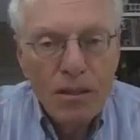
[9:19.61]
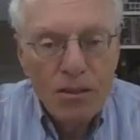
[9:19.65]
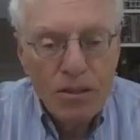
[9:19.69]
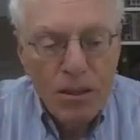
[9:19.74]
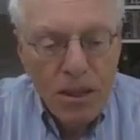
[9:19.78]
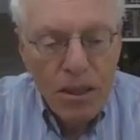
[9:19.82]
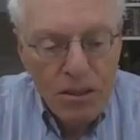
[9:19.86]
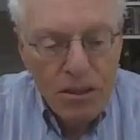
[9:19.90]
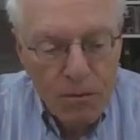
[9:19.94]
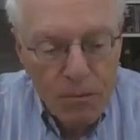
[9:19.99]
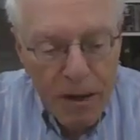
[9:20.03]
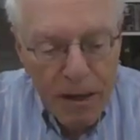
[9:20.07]

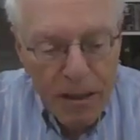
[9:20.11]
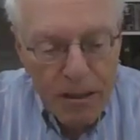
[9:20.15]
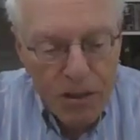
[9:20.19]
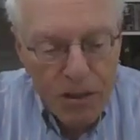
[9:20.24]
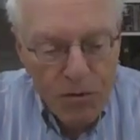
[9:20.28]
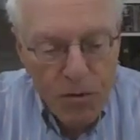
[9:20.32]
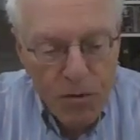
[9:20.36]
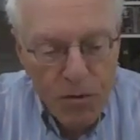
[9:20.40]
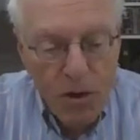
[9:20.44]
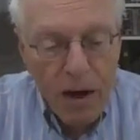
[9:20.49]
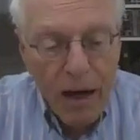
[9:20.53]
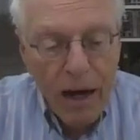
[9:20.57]
She has to make a
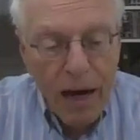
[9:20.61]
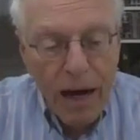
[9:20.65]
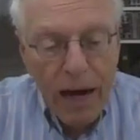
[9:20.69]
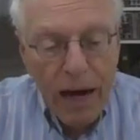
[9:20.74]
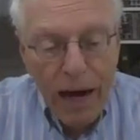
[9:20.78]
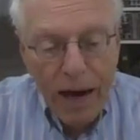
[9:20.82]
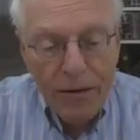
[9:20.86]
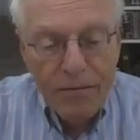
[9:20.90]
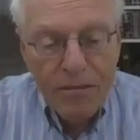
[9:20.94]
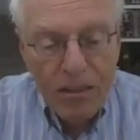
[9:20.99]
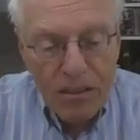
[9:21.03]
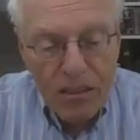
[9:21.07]
shvuah.
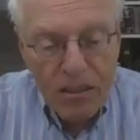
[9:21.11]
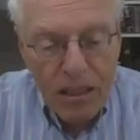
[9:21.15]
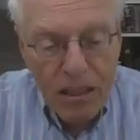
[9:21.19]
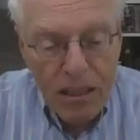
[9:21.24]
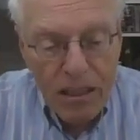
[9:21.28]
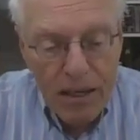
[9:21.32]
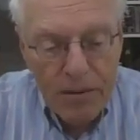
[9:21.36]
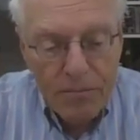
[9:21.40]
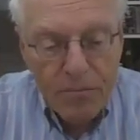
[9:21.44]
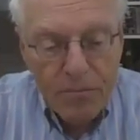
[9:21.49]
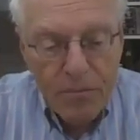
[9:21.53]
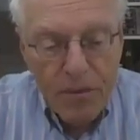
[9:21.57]

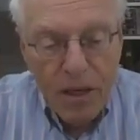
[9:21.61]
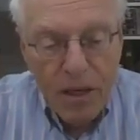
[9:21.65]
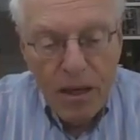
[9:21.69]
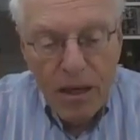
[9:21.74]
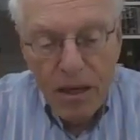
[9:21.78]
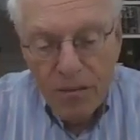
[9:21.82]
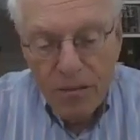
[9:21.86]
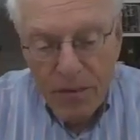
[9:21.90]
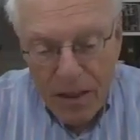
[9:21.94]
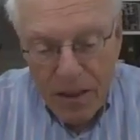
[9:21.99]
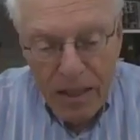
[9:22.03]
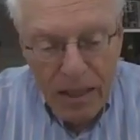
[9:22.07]
Obviously,
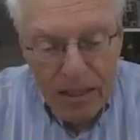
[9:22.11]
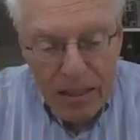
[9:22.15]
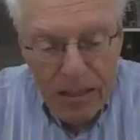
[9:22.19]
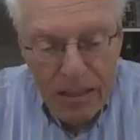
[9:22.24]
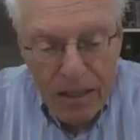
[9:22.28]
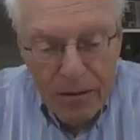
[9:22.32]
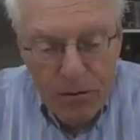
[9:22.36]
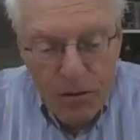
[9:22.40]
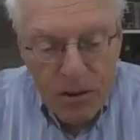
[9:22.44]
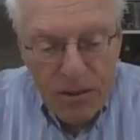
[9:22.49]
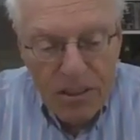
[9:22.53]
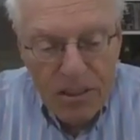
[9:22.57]
if he
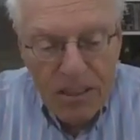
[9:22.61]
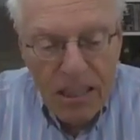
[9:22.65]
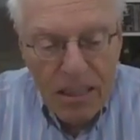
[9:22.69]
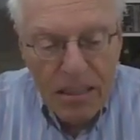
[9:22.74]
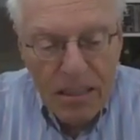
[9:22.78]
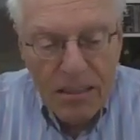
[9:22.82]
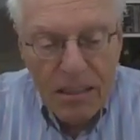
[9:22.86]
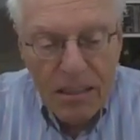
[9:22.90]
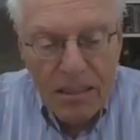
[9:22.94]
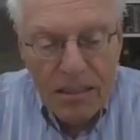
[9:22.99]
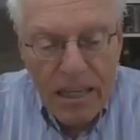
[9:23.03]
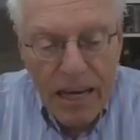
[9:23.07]
doesn't have a
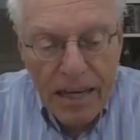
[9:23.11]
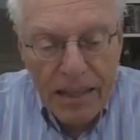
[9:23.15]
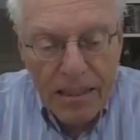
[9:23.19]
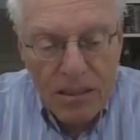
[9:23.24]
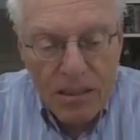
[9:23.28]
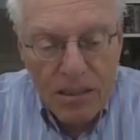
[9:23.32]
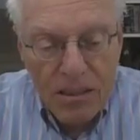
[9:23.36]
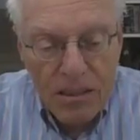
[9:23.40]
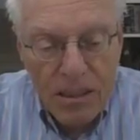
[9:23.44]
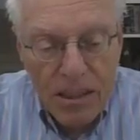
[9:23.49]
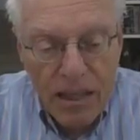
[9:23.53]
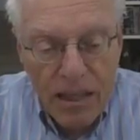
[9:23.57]
receipt in this
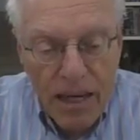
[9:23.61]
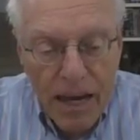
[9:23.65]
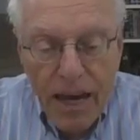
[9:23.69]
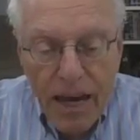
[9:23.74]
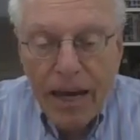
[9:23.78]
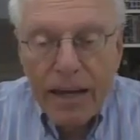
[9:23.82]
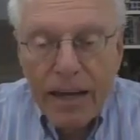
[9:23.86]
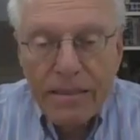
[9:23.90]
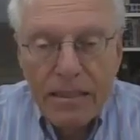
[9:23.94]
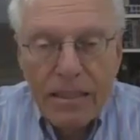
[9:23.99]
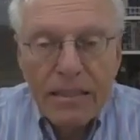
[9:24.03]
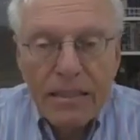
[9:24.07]
case,
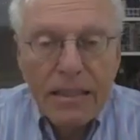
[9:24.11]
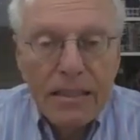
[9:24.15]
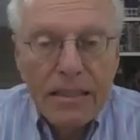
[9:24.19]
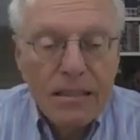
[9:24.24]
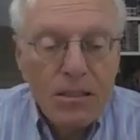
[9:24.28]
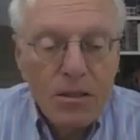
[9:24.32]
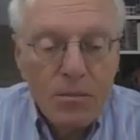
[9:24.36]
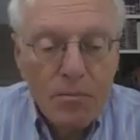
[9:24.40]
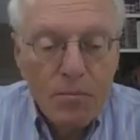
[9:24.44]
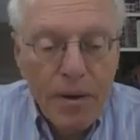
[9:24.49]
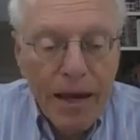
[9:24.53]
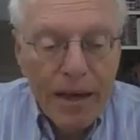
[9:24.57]
and he
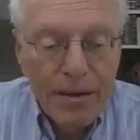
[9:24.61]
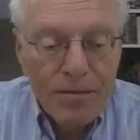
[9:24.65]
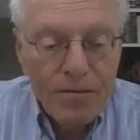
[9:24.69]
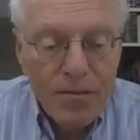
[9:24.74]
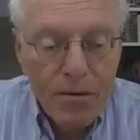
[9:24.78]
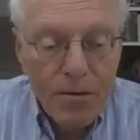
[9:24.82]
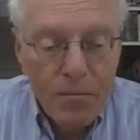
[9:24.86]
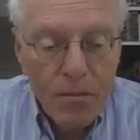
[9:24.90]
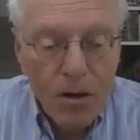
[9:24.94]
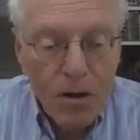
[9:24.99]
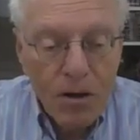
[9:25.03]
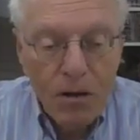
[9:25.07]
didn't demand
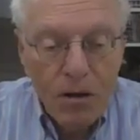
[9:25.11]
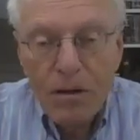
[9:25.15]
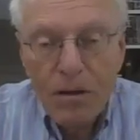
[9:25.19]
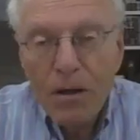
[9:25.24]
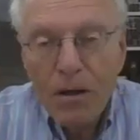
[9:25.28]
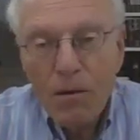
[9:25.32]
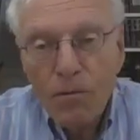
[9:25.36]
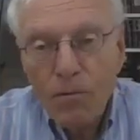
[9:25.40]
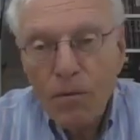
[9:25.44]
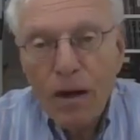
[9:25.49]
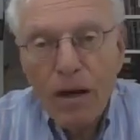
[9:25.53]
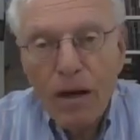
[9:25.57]
from her,
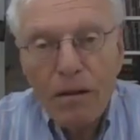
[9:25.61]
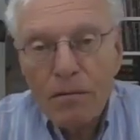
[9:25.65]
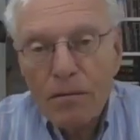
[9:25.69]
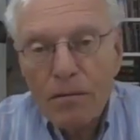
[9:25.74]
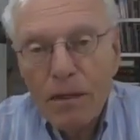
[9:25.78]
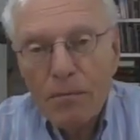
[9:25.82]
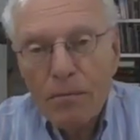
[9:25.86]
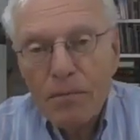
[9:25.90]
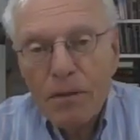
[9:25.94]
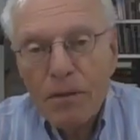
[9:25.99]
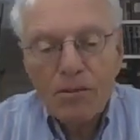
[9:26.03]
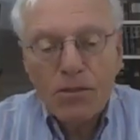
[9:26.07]
well,
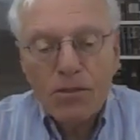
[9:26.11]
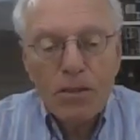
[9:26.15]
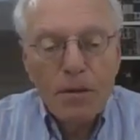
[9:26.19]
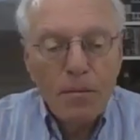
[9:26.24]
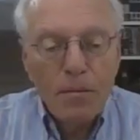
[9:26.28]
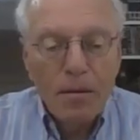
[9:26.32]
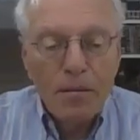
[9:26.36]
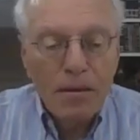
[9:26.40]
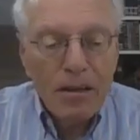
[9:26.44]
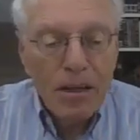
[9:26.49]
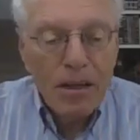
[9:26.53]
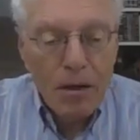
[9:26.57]
give me the
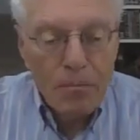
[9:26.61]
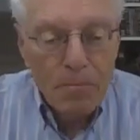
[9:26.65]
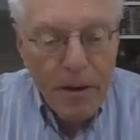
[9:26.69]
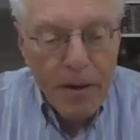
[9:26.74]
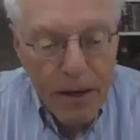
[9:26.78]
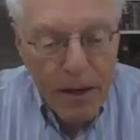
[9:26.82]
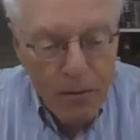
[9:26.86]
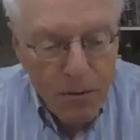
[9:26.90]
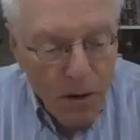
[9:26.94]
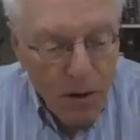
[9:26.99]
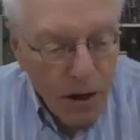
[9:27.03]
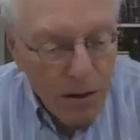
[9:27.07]
ksuba, I'm not going to
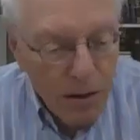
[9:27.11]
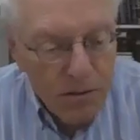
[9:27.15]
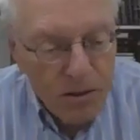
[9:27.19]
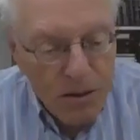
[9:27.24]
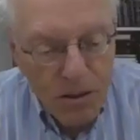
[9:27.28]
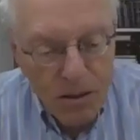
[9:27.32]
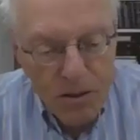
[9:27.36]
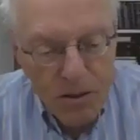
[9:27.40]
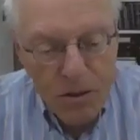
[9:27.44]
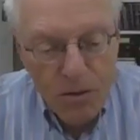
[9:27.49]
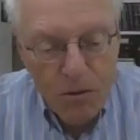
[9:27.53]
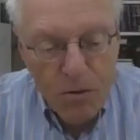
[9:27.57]
pay you at all
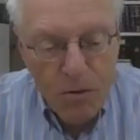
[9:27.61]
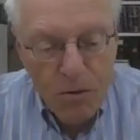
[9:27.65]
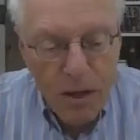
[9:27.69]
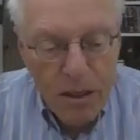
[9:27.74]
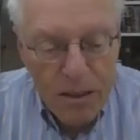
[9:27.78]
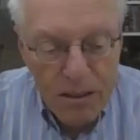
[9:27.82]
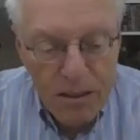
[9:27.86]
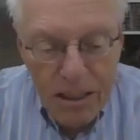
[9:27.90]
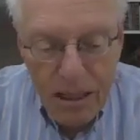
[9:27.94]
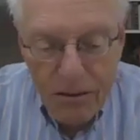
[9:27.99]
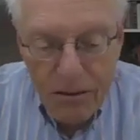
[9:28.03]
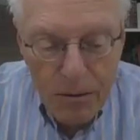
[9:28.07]
until you
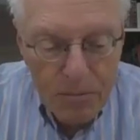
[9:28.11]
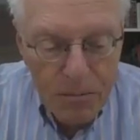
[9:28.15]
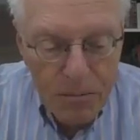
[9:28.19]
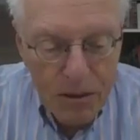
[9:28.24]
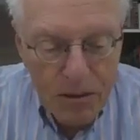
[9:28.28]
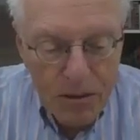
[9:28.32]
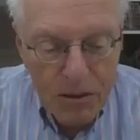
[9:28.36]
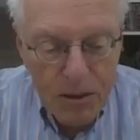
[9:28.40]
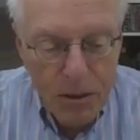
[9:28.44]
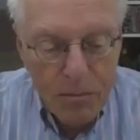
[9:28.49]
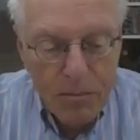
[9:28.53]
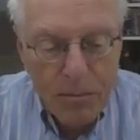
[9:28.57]
tear up
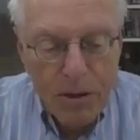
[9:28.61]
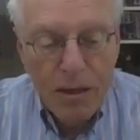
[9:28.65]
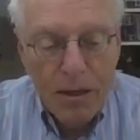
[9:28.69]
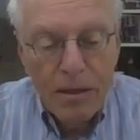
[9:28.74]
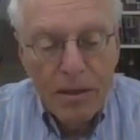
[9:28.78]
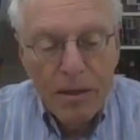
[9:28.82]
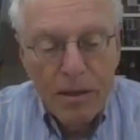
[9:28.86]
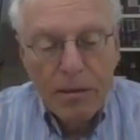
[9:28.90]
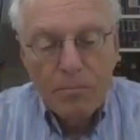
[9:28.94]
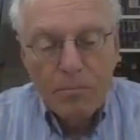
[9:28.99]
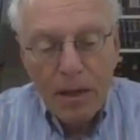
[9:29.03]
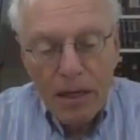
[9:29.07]
the
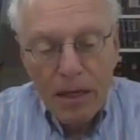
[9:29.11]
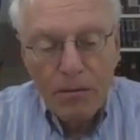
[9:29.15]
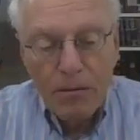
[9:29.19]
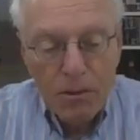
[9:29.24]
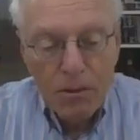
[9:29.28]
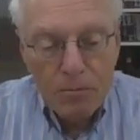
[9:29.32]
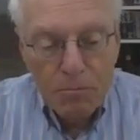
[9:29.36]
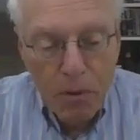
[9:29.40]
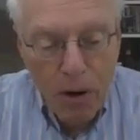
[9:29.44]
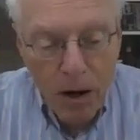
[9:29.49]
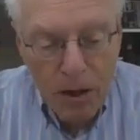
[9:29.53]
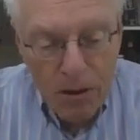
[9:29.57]
ksuba, but
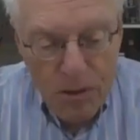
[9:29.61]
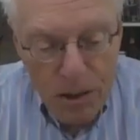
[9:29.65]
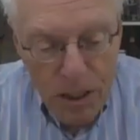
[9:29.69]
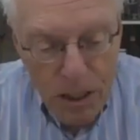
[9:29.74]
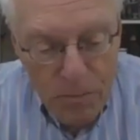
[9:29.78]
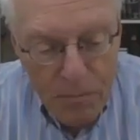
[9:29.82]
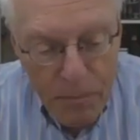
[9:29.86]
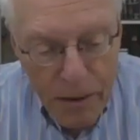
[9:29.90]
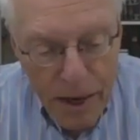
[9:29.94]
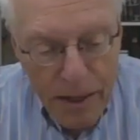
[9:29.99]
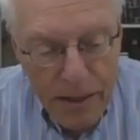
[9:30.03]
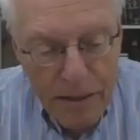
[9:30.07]
it was
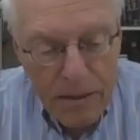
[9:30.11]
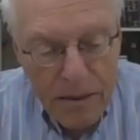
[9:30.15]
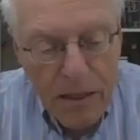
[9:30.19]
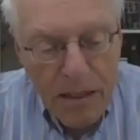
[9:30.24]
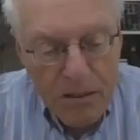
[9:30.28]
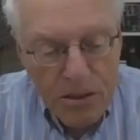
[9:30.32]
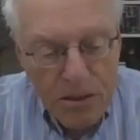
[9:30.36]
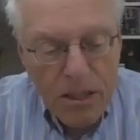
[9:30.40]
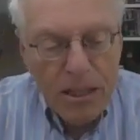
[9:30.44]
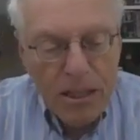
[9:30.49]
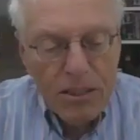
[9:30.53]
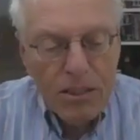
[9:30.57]
partially paid.
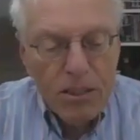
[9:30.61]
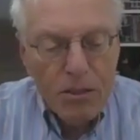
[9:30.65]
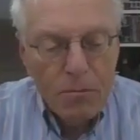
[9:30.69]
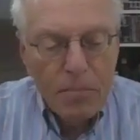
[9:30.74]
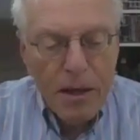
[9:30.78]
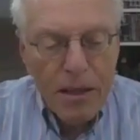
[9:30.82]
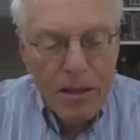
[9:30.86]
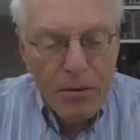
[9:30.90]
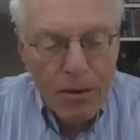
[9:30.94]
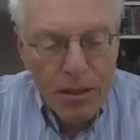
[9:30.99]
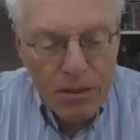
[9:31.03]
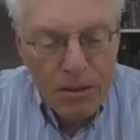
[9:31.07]
She has to
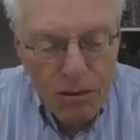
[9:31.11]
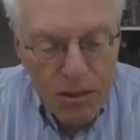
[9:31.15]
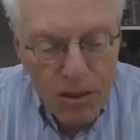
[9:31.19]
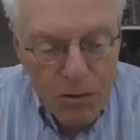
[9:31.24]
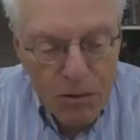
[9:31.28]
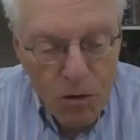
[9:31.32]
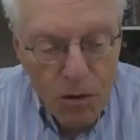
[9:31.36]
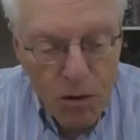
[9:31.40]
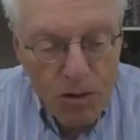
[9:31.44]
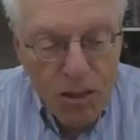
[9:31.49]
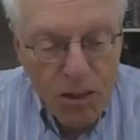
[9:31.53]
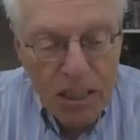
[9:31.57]
pay the rest of the
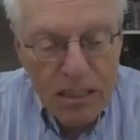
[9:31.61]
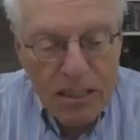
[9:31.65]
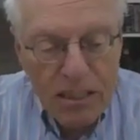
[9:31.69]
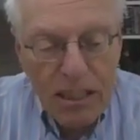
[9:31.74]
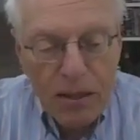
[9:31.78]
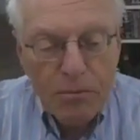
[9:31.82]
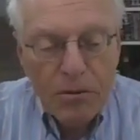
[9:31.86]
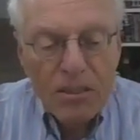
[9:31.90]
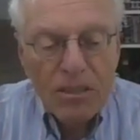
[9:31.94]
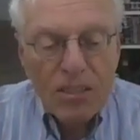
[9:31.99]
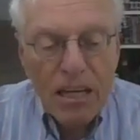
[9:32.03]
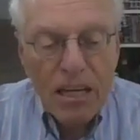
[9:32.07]
shvuah. Just
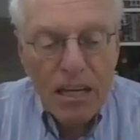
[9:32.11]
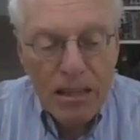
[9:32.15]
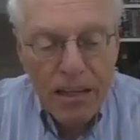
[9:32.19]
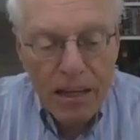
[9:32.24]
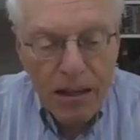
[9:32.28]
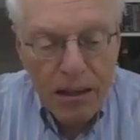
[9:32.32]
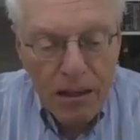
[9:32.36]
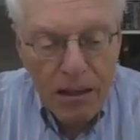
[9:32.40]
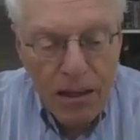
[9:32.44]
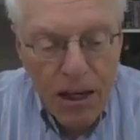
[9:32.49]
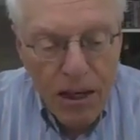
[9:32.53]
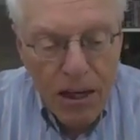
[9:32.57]
like we say
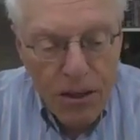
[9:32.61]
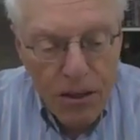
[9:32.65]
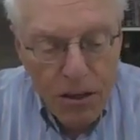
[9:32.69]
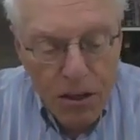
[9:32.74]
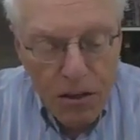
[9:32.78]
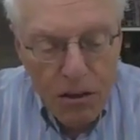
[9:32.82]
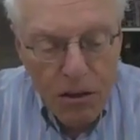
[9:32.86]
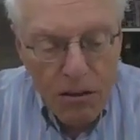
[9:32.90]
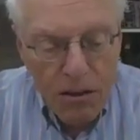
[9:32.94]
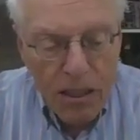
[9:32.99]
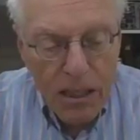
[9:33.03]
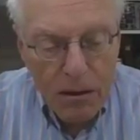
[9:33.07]
there, you
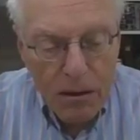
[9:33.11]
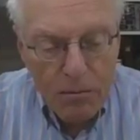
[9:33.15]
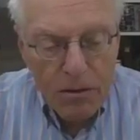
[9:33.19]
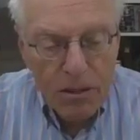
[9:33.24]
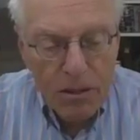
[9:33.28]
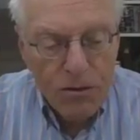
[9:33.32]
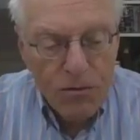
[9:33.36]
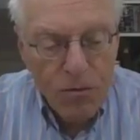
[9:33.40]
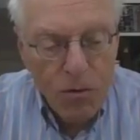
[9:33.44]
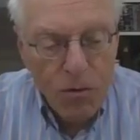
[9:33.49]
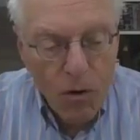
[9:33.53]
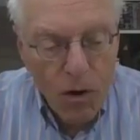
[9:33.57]
can only collect
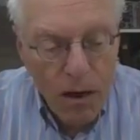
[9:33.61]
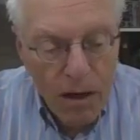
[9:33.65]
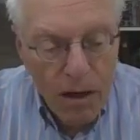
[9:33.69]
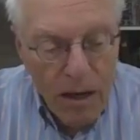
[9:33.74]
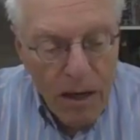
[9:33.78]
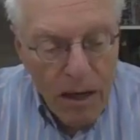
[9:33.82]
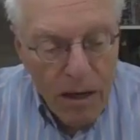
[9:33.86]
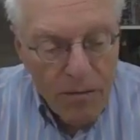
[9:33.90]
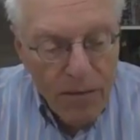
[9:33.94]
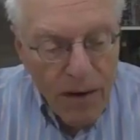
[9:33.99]
with the shvuah.